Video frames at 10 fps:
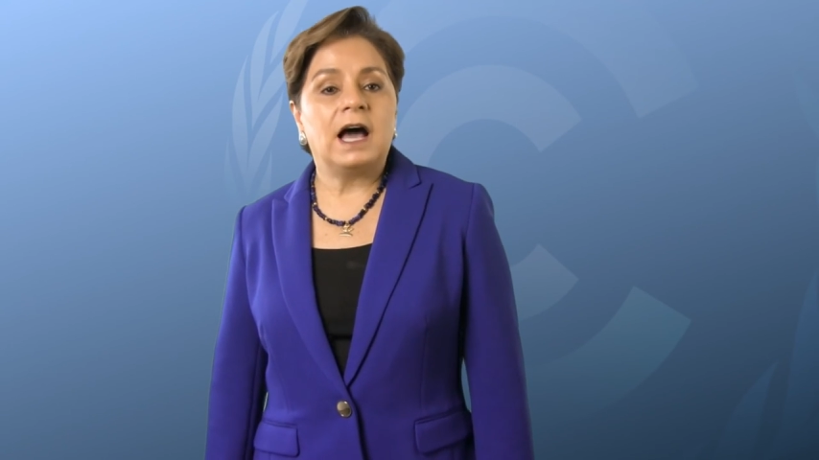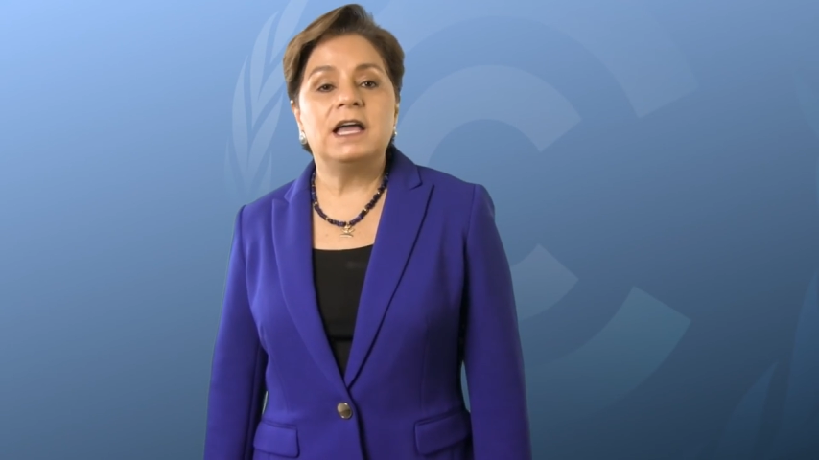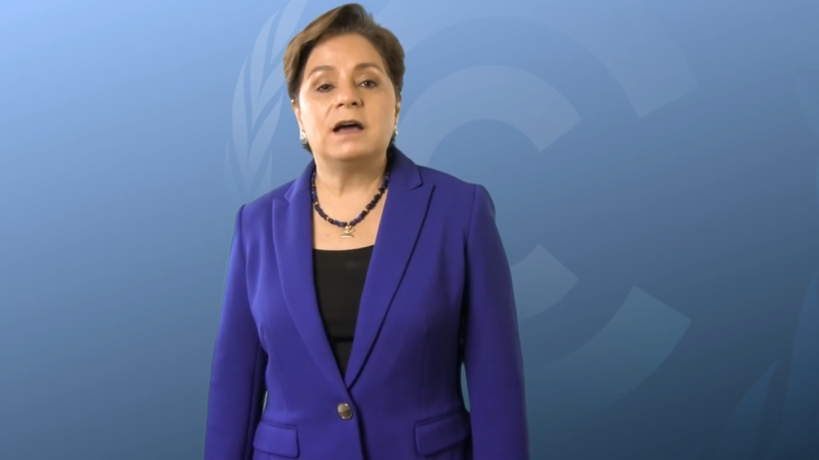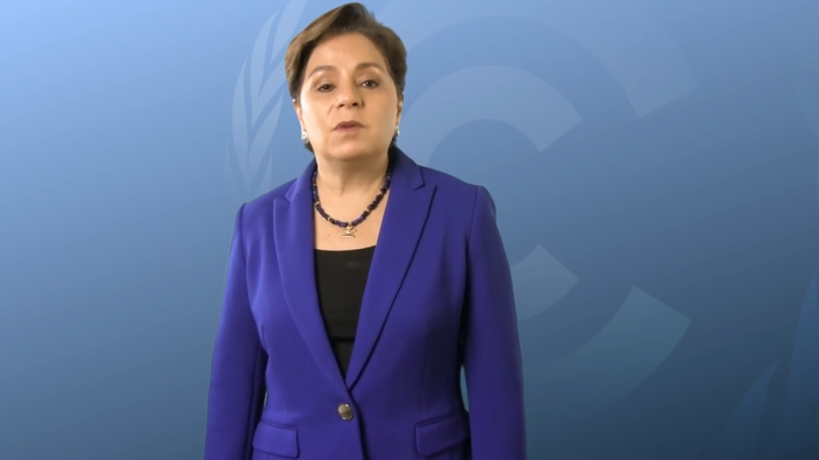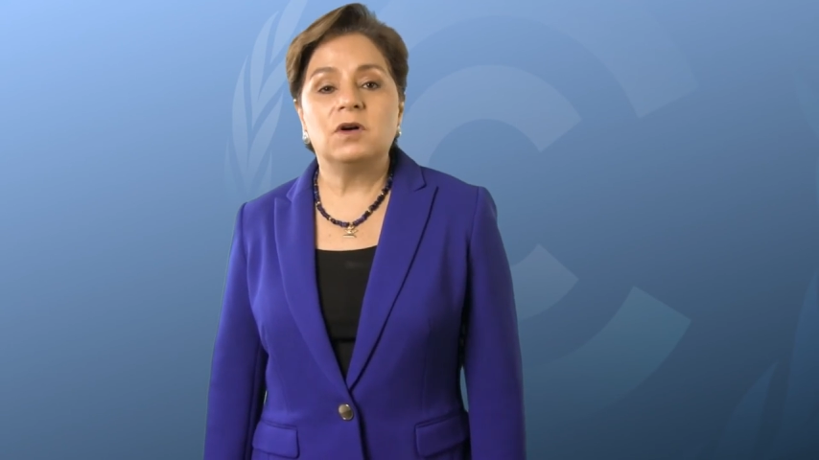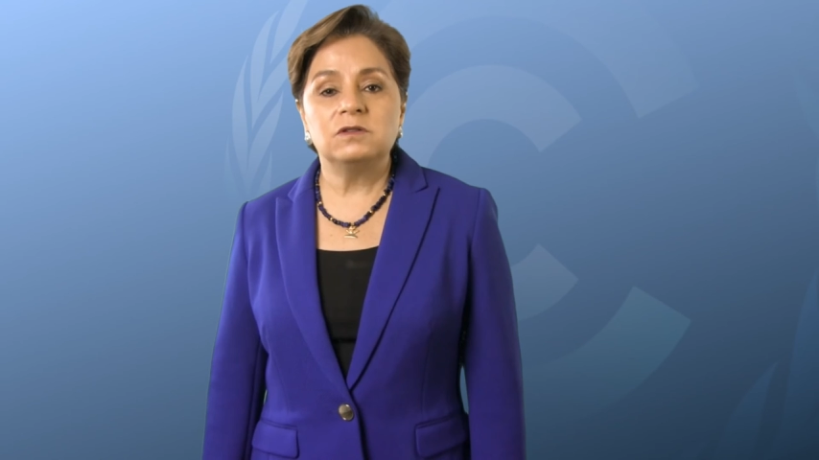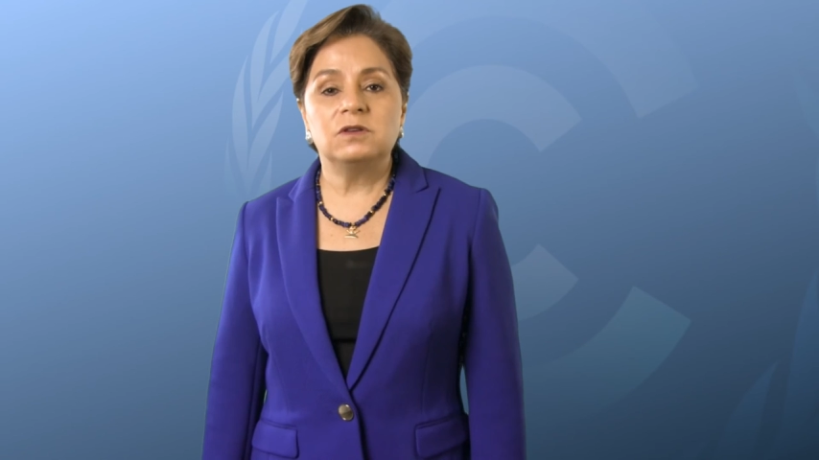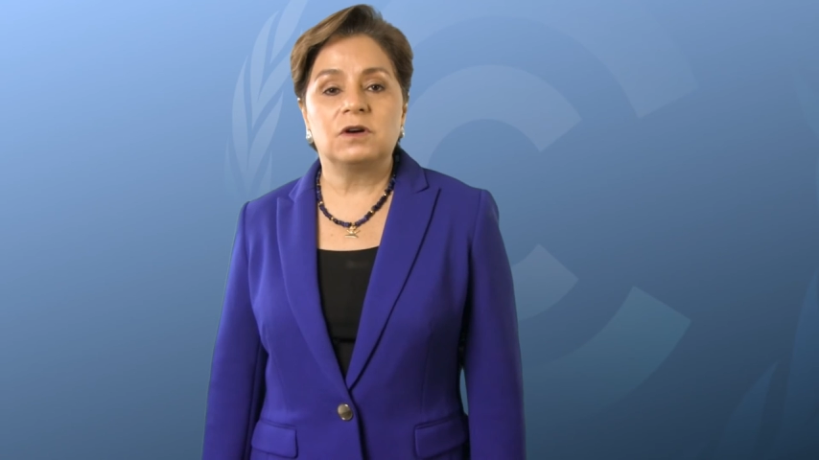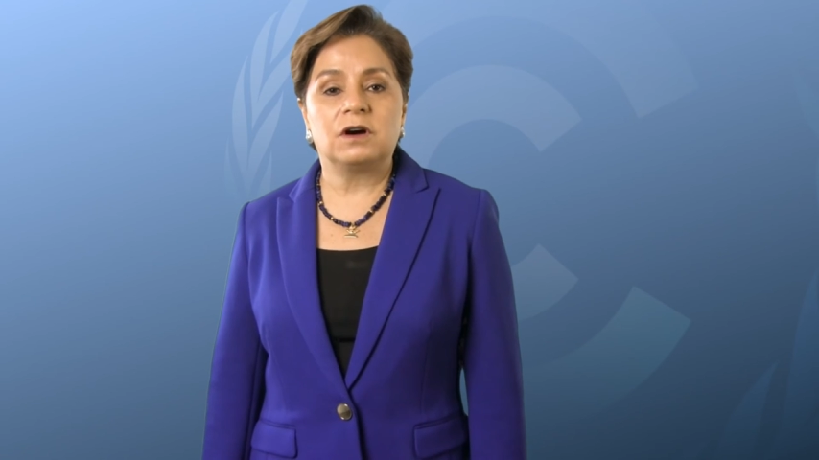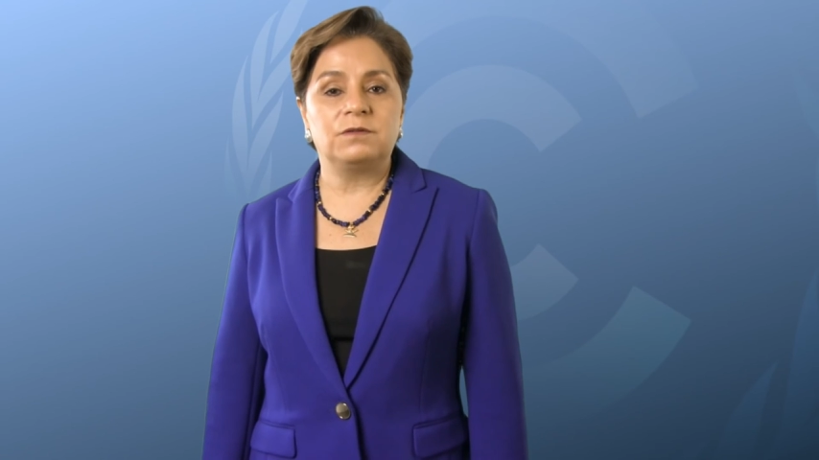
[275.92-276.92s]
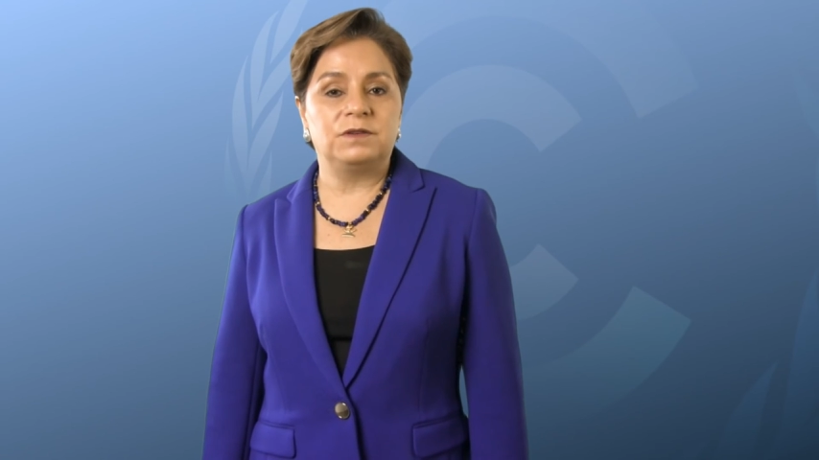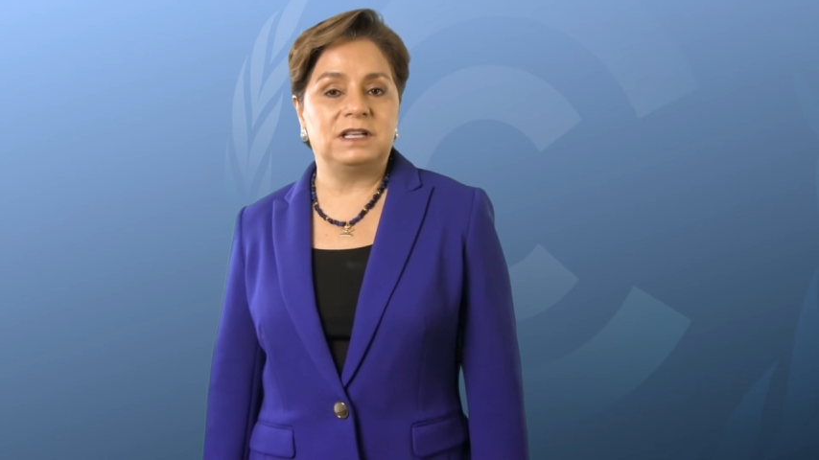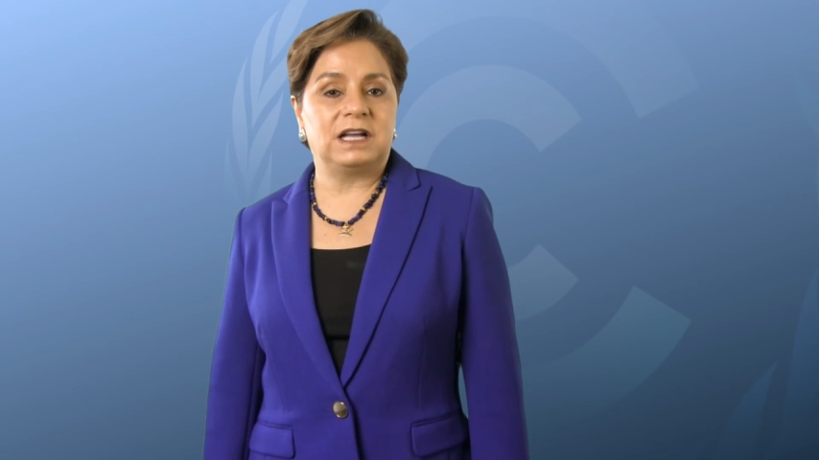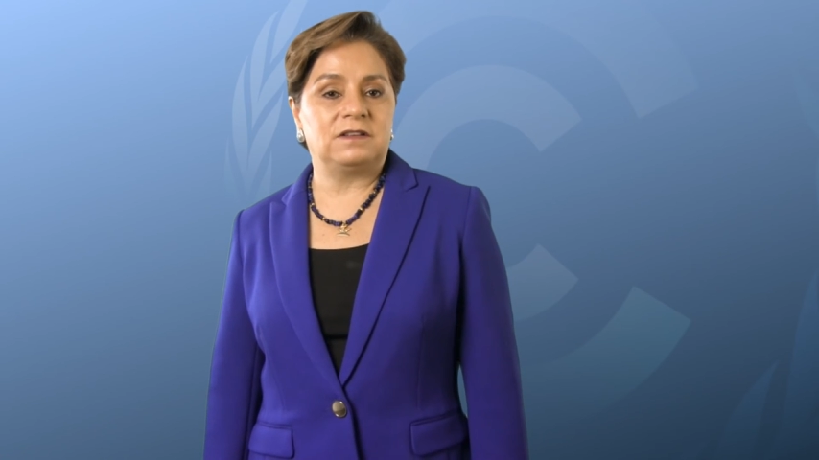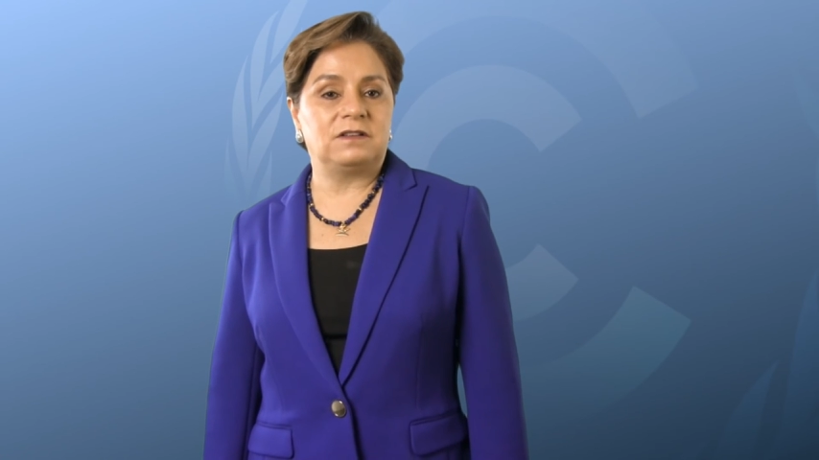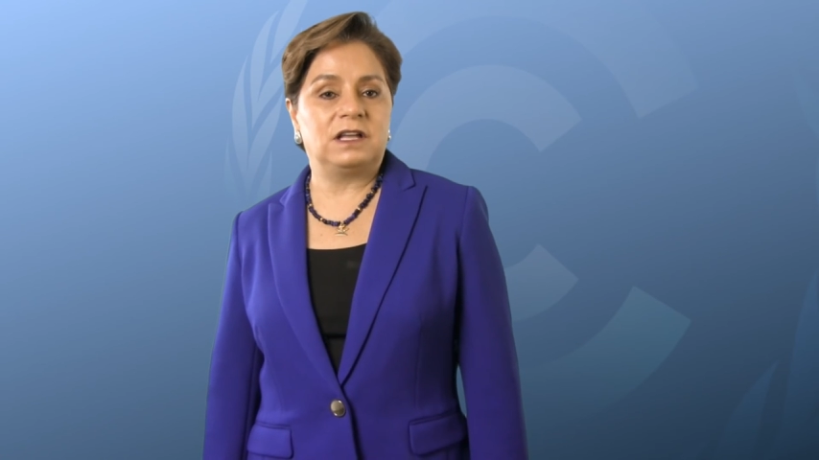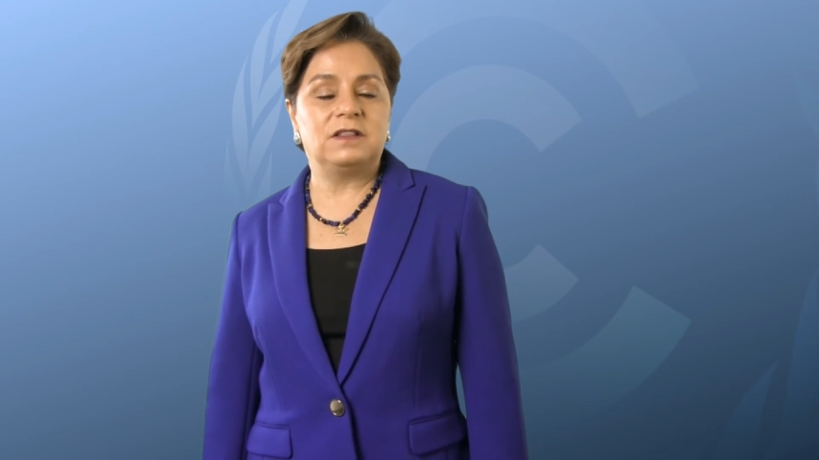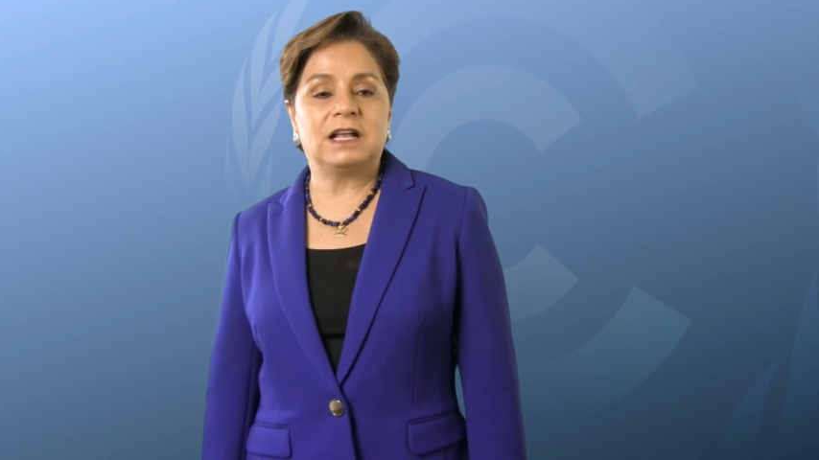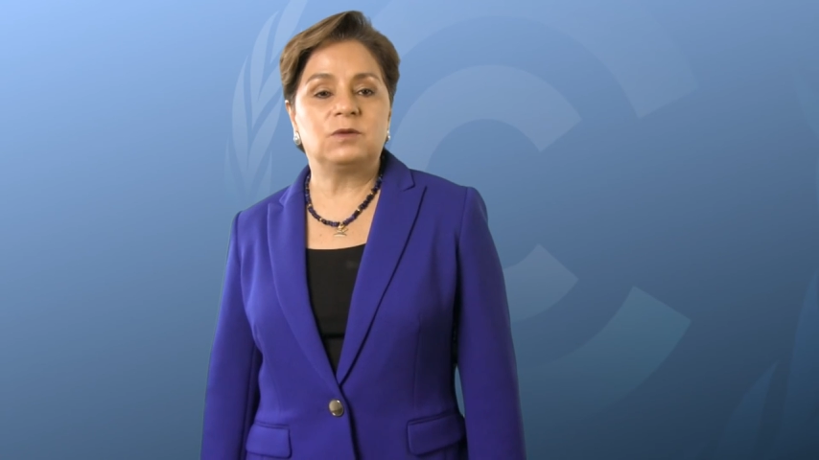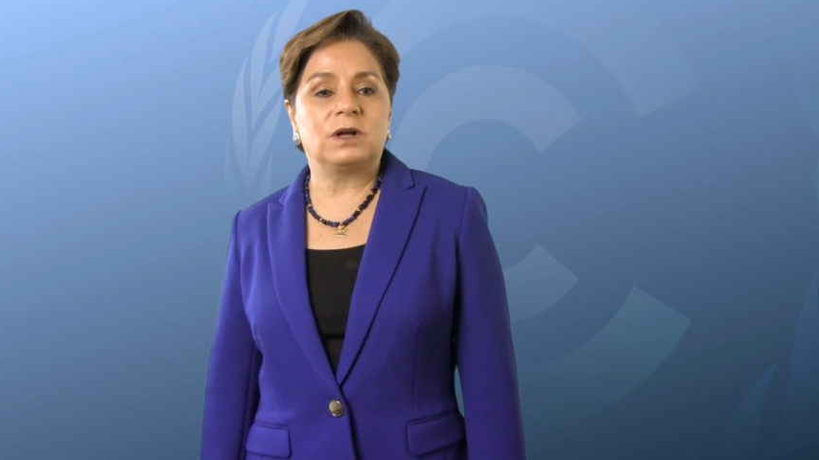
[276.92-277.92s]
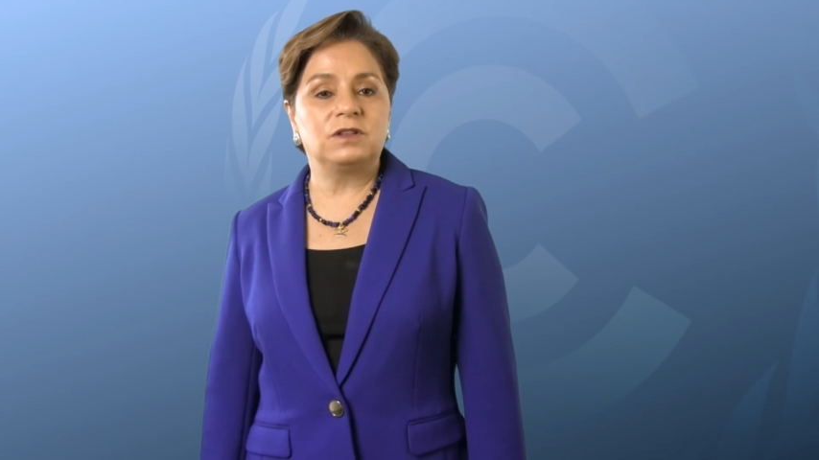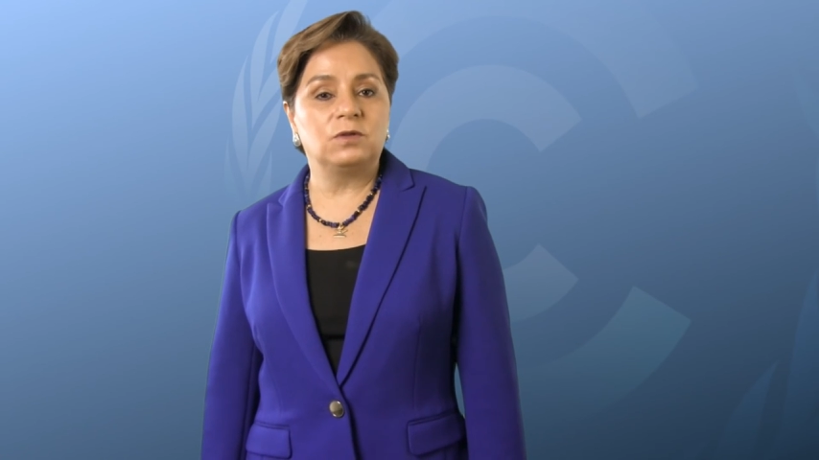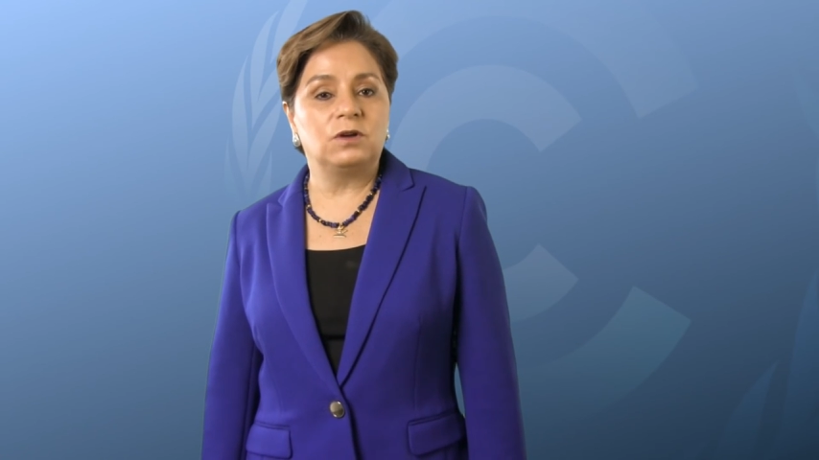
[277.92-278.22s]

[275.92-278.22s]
I am also confident that what